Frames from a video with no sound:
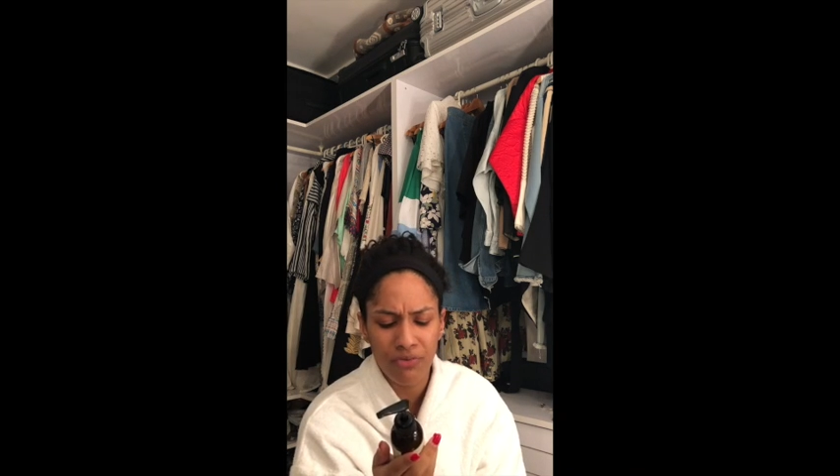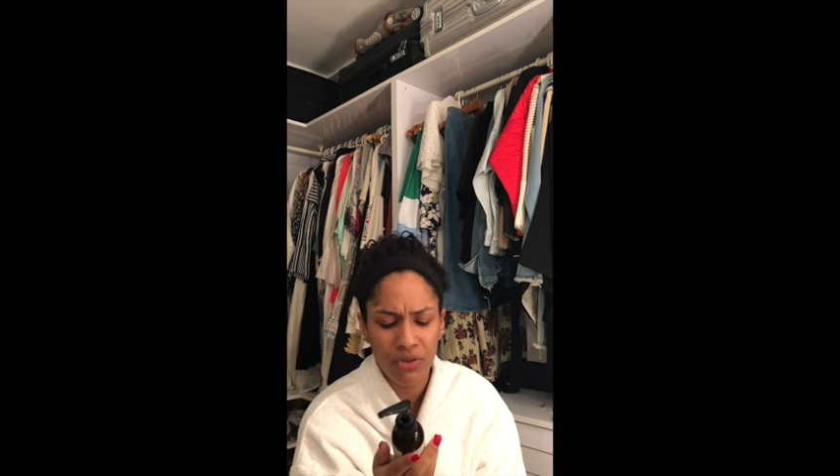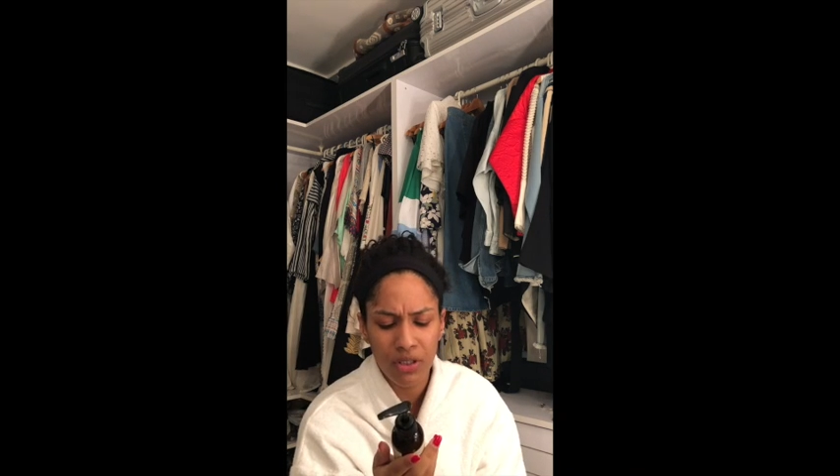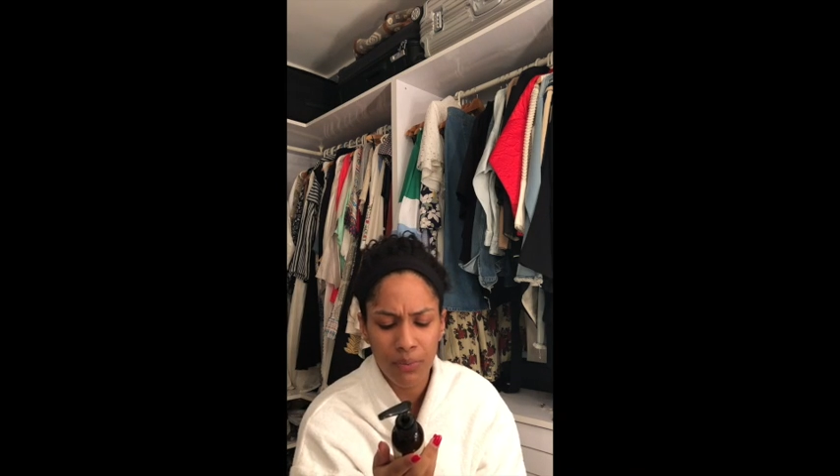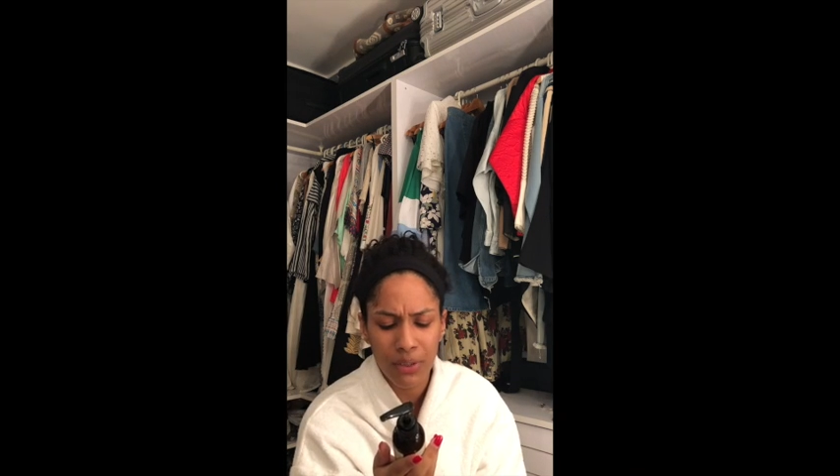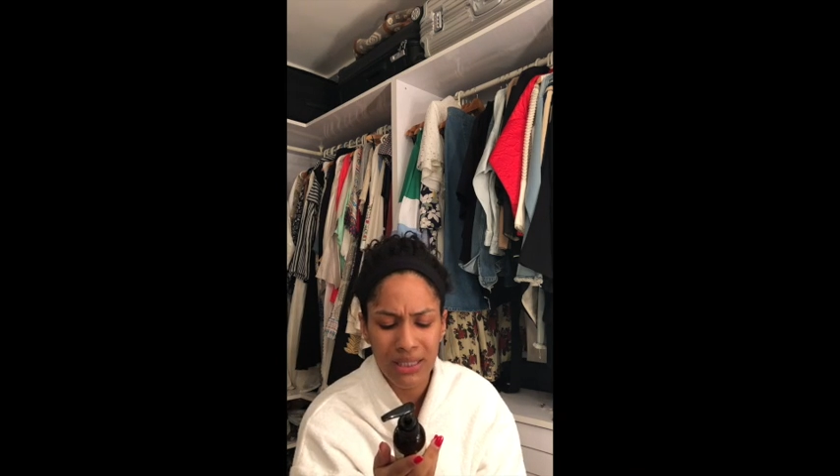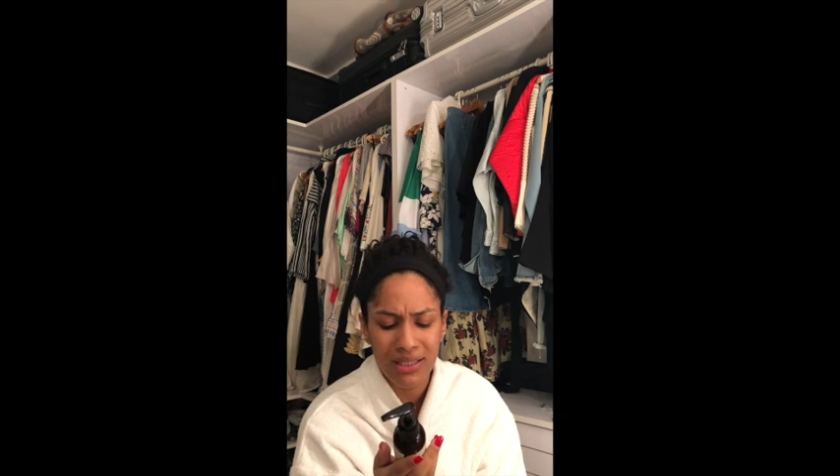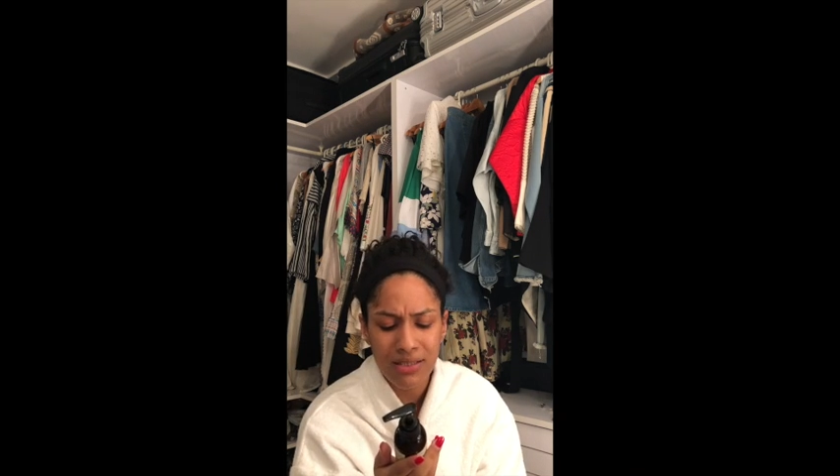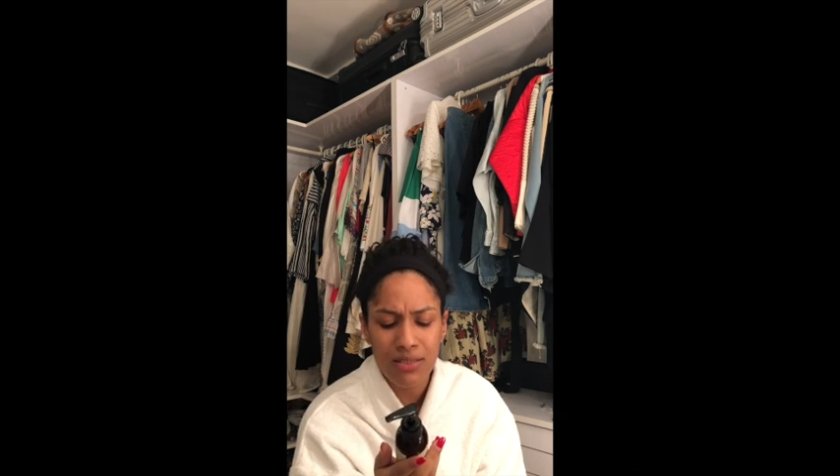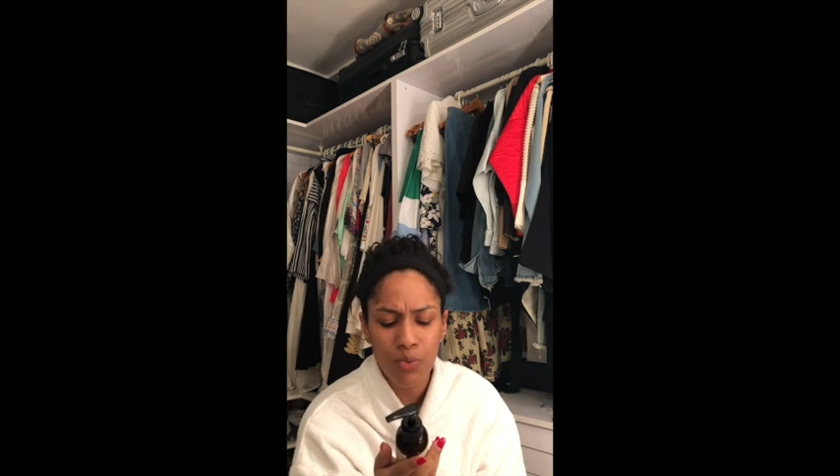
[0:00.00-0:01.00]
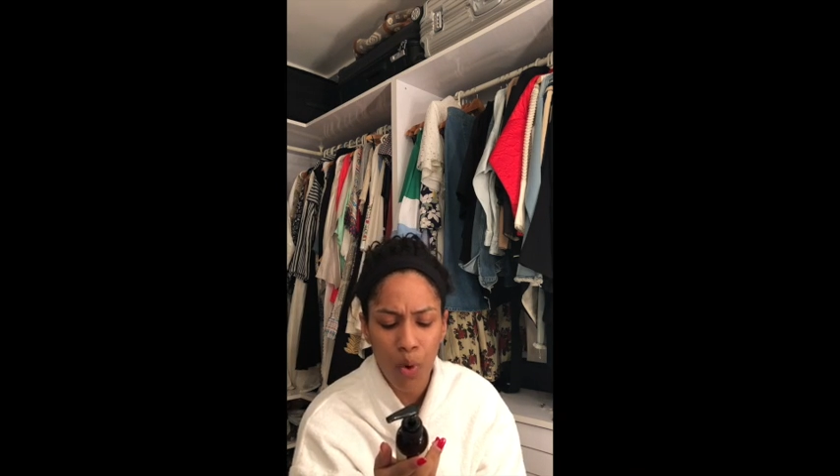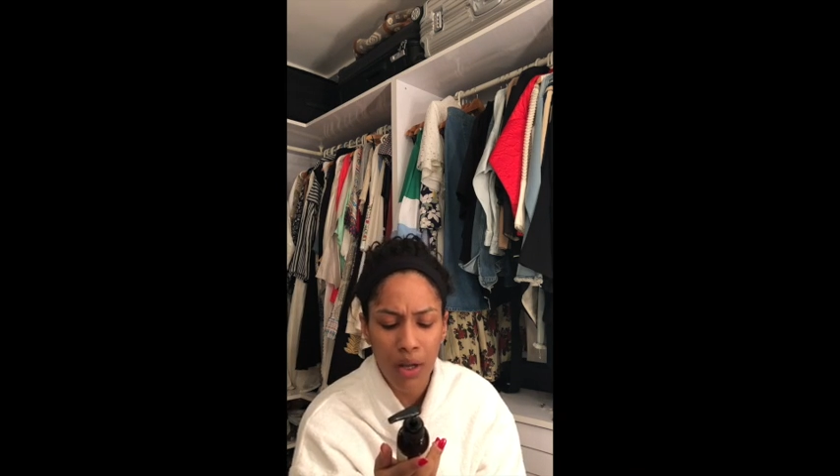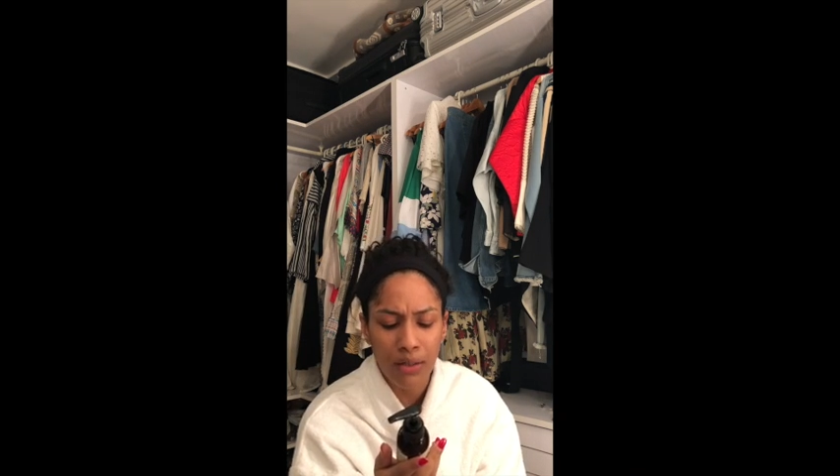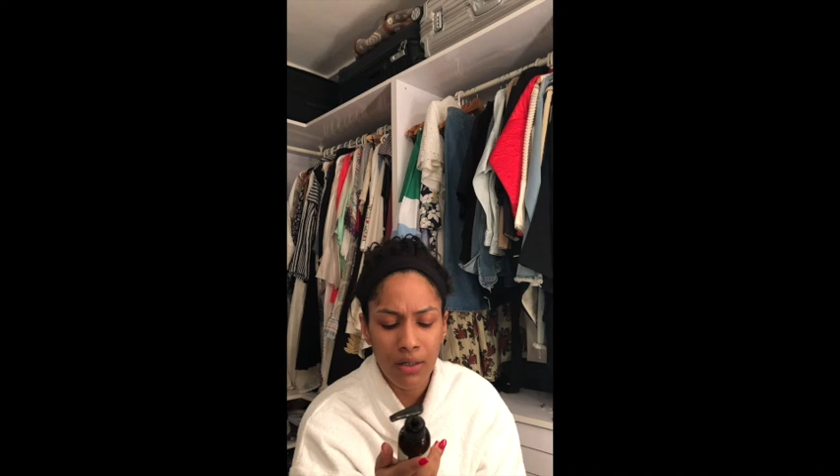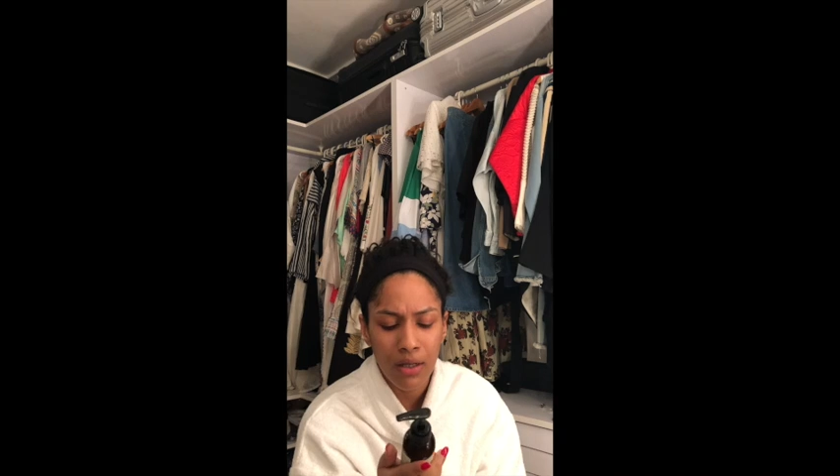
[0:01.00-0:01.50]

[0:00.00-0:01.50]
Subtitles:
everything, but this one